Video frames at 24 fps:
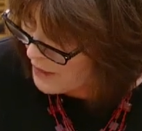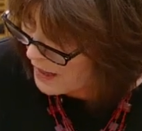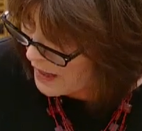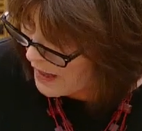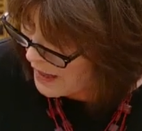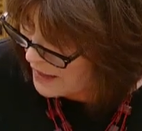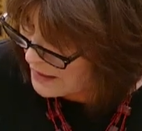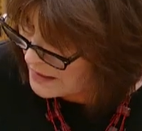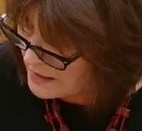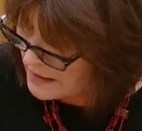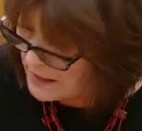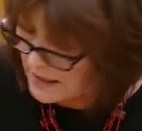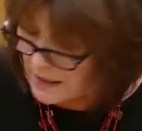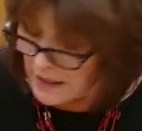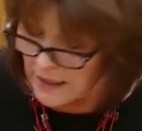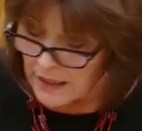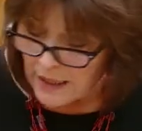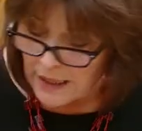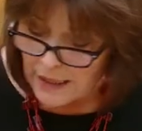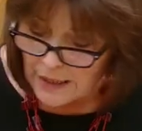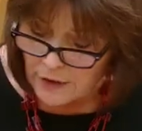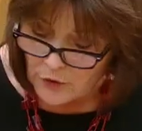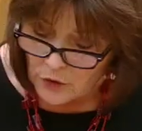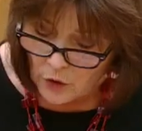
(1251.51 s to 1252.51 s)
that
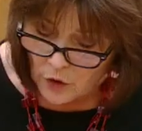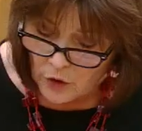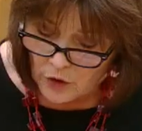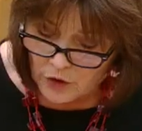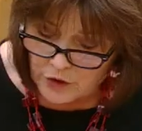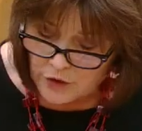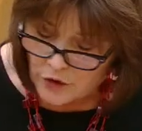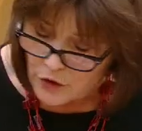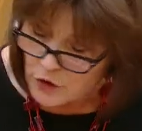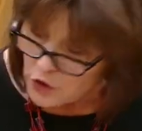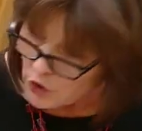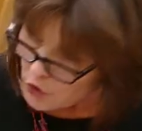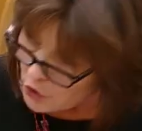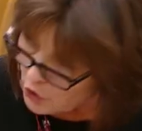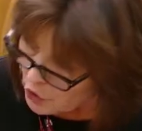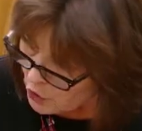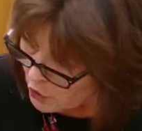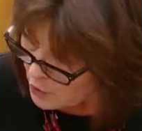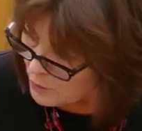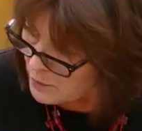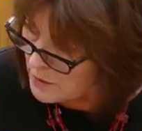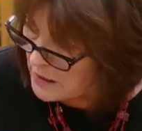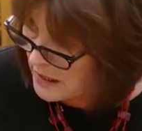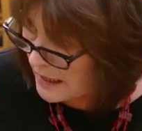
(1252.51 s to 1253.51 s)
in order to
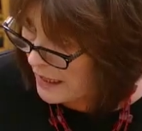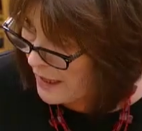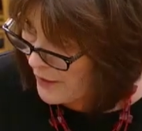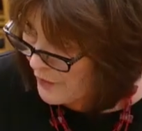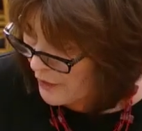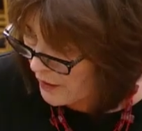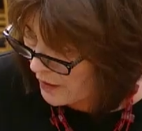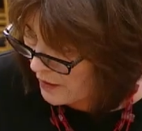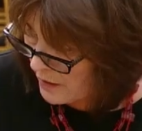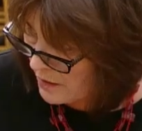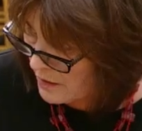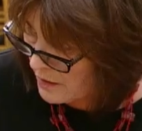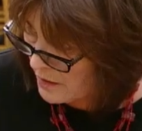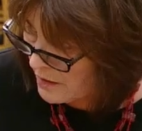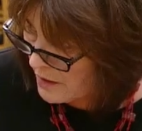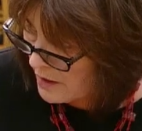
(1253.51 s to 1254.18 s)
group together